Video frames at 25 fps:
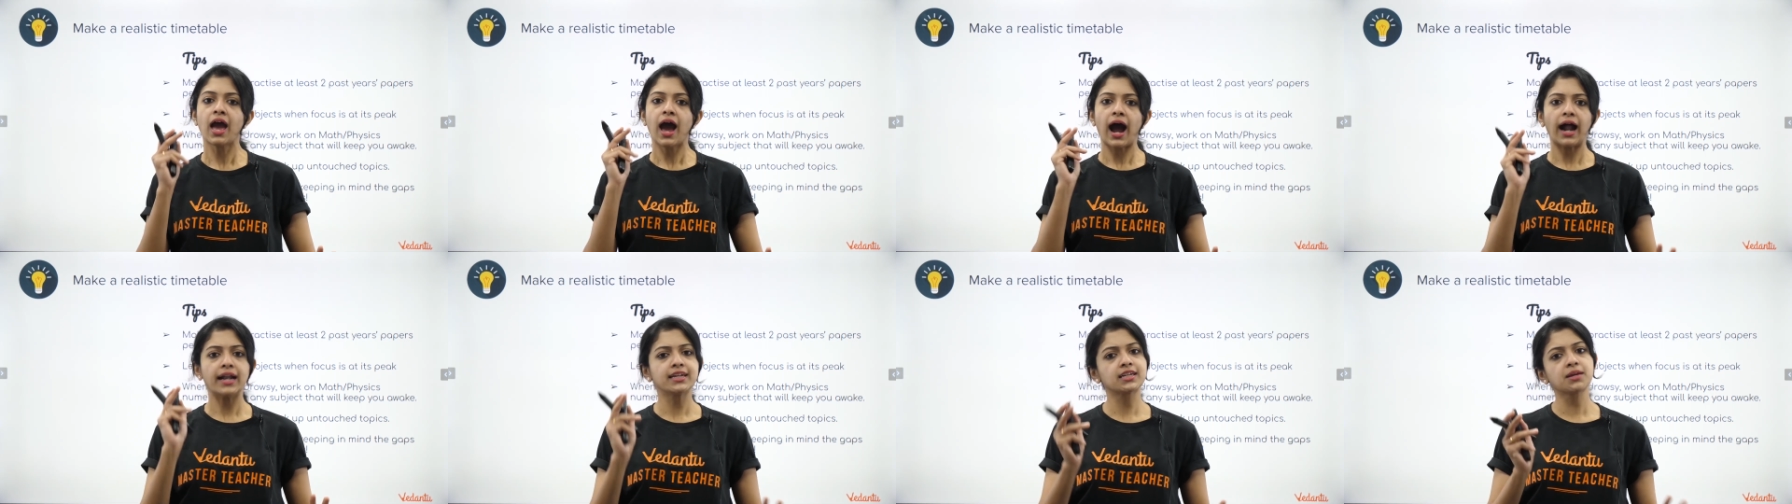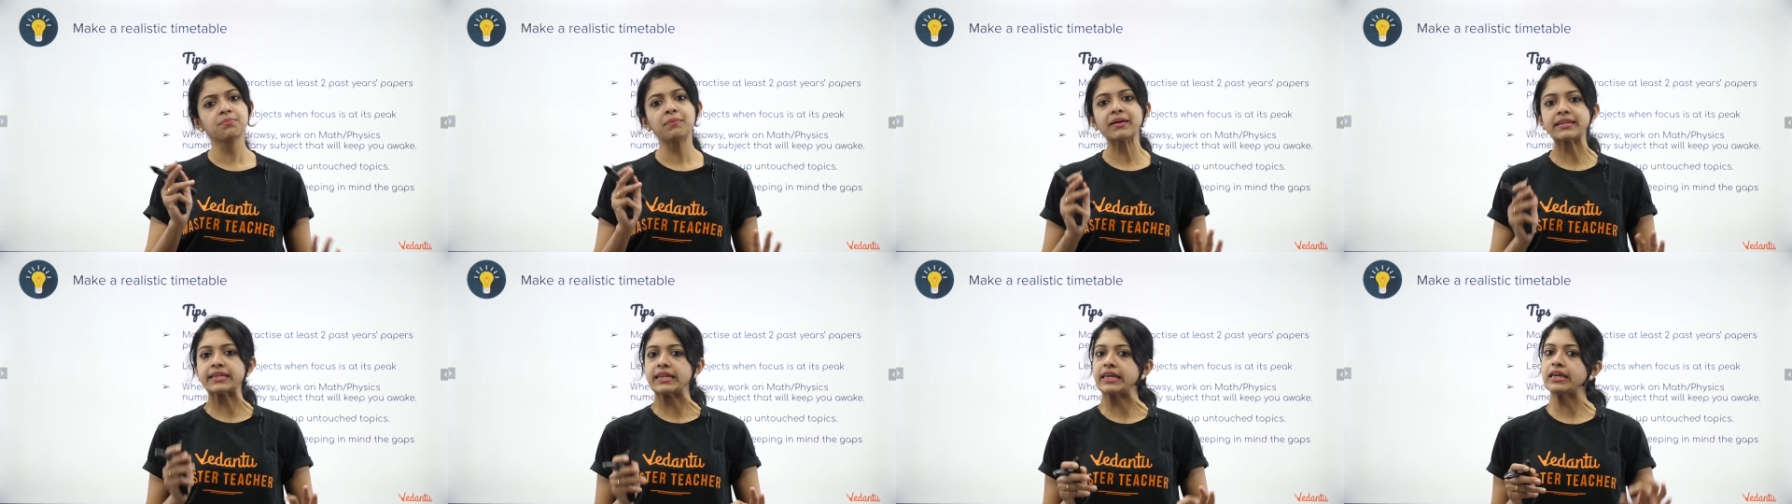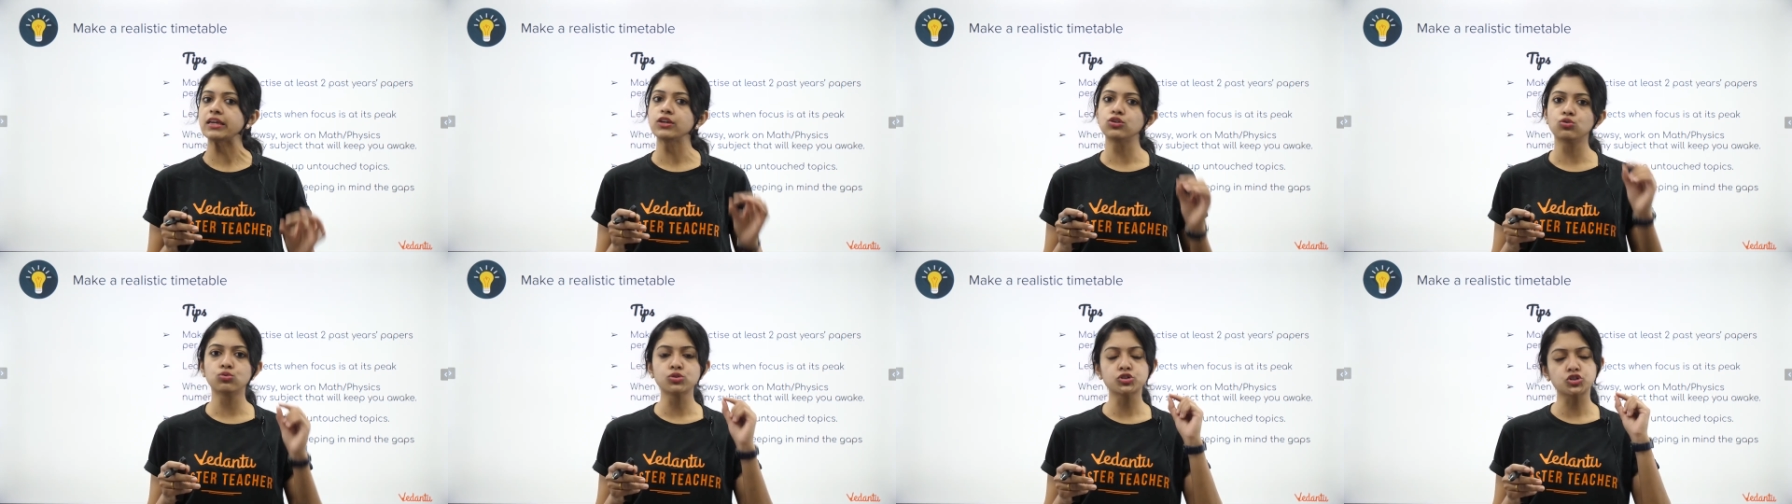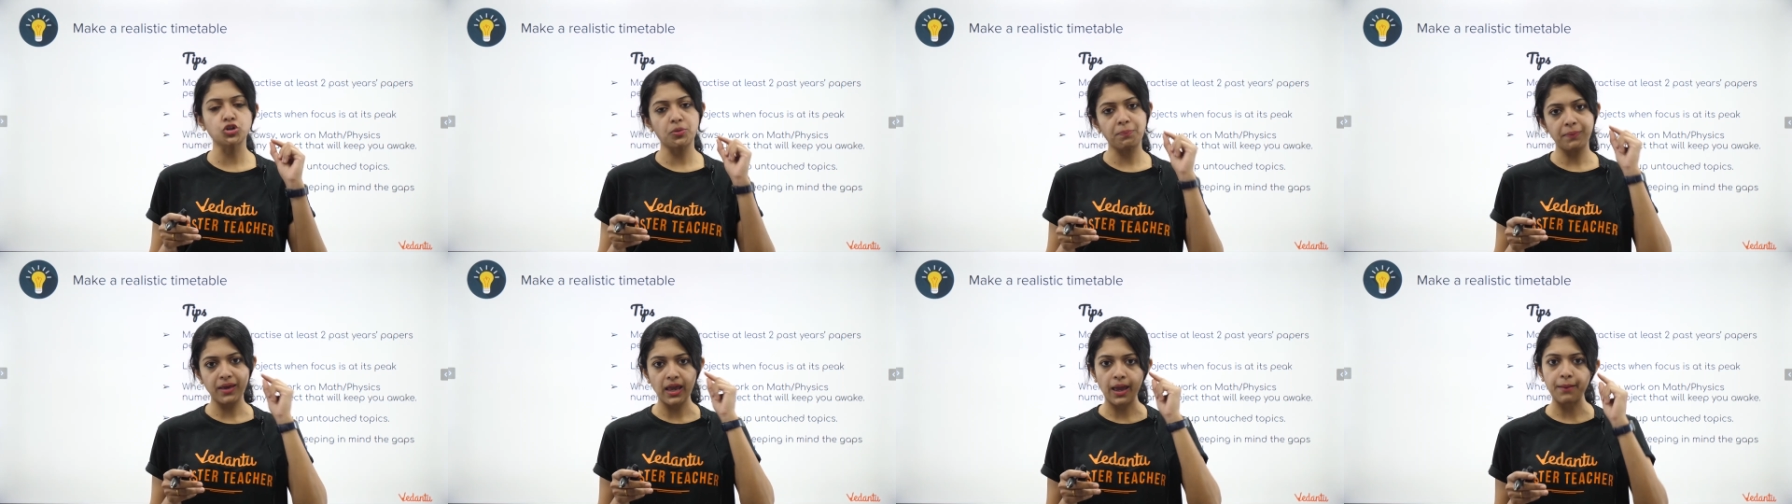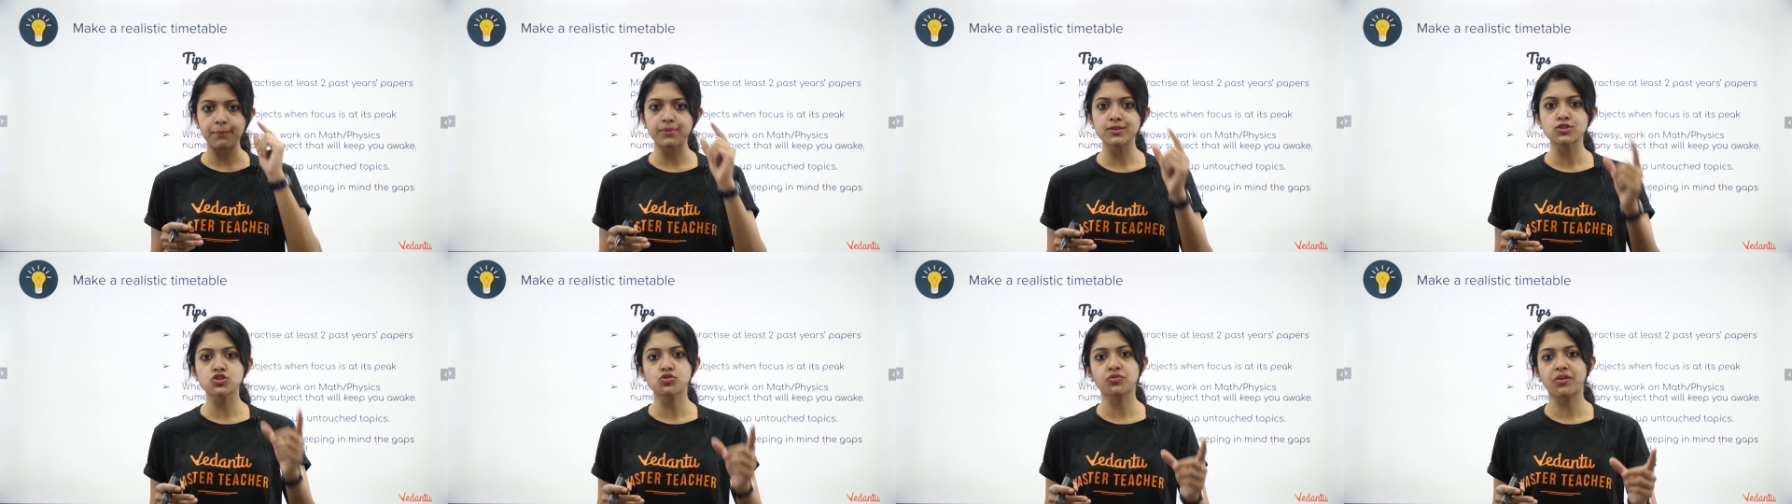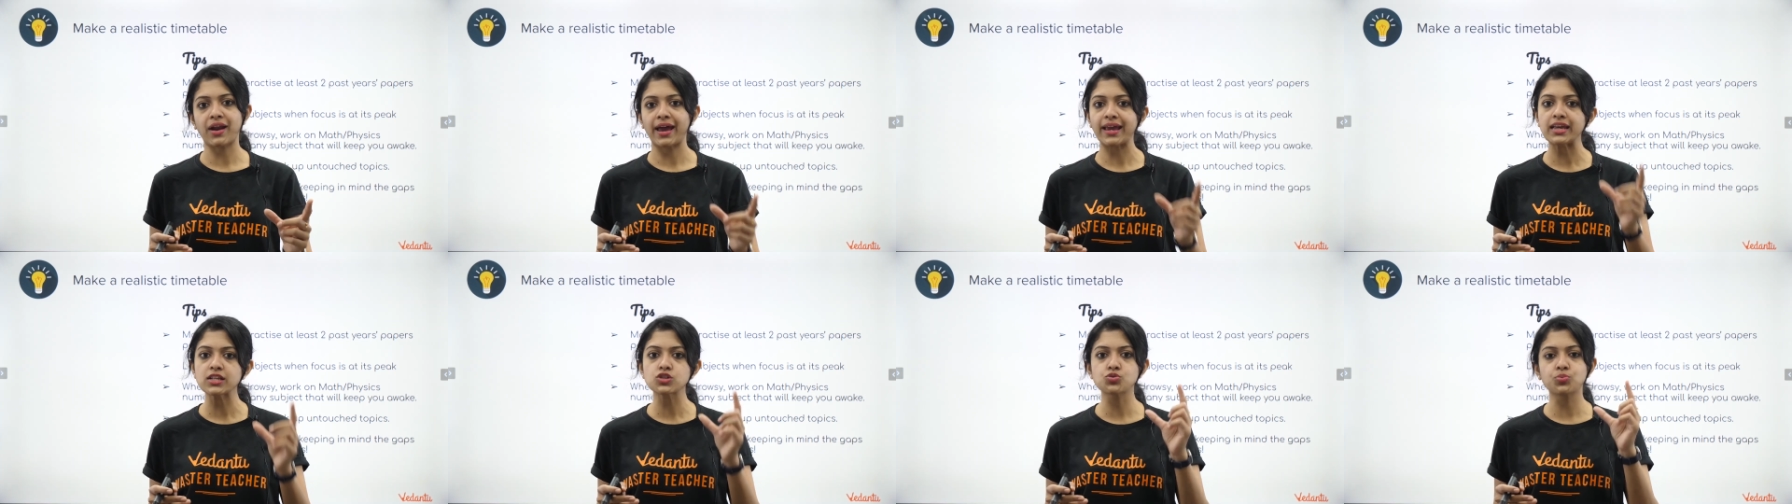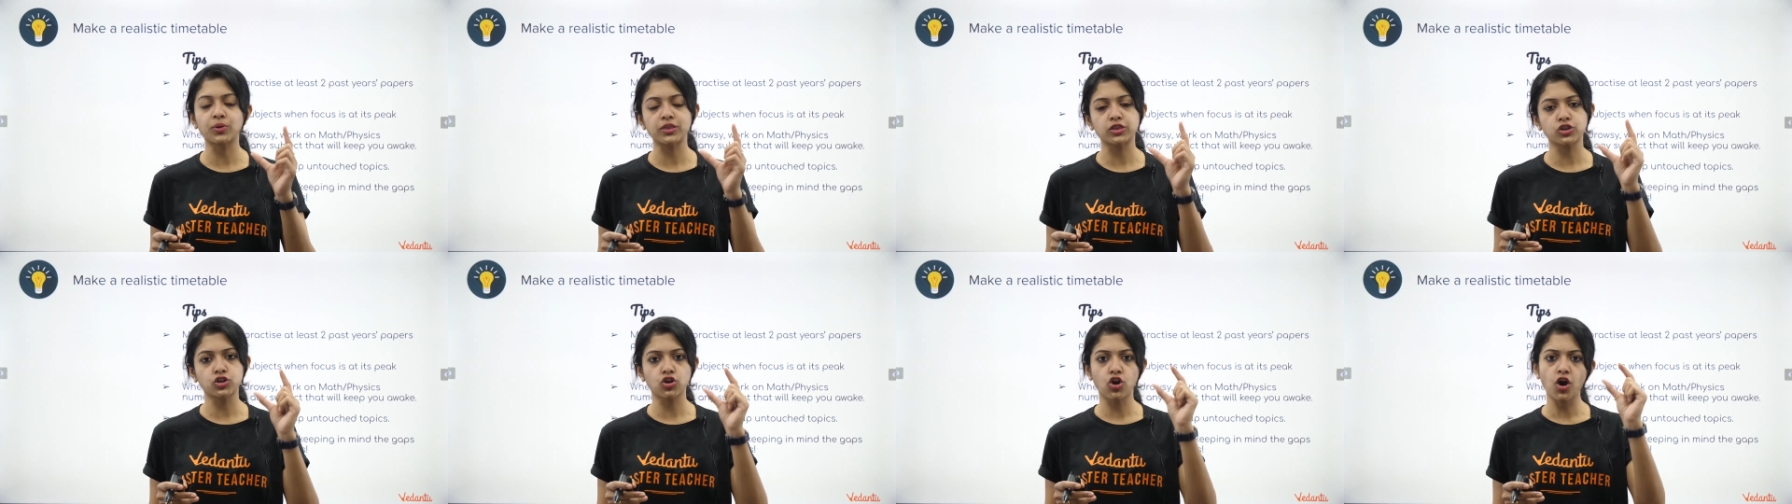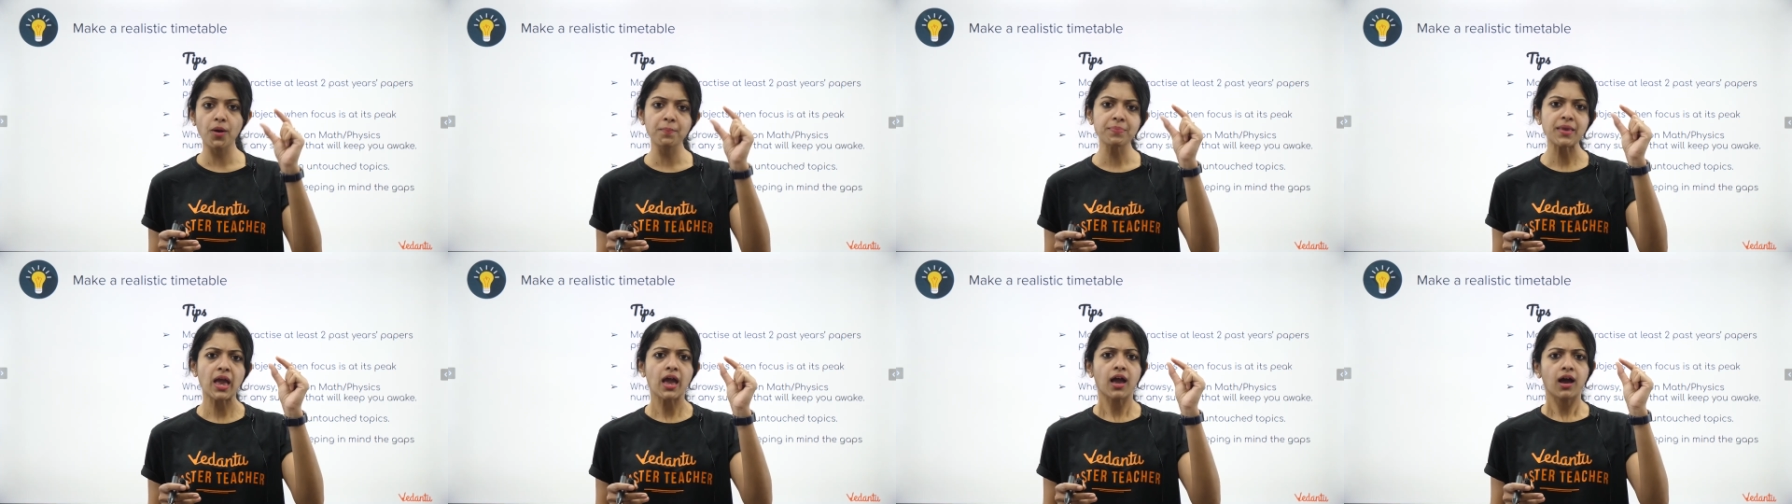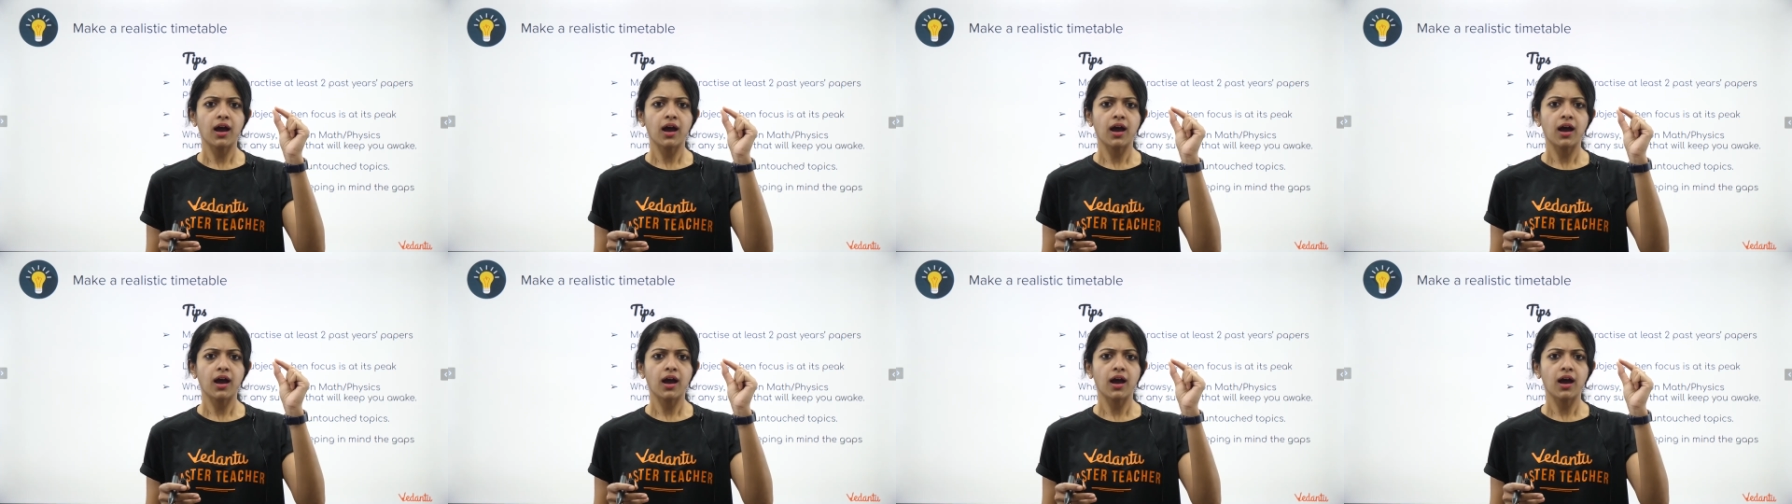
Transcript: ultimately you should be able to write with your,